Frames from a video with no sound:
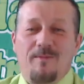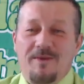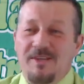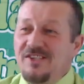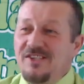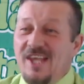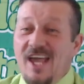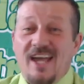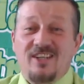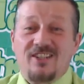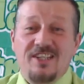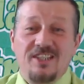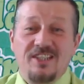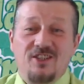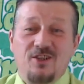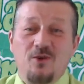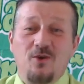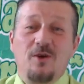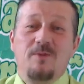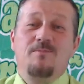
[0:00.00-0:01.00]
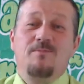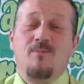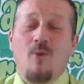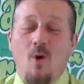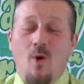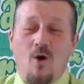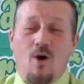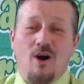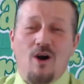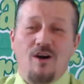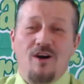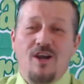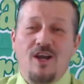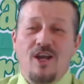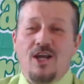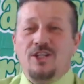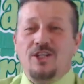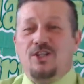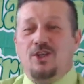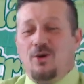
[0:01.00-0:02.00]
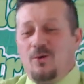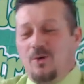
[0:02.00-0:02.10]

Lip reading: He's actually doing more to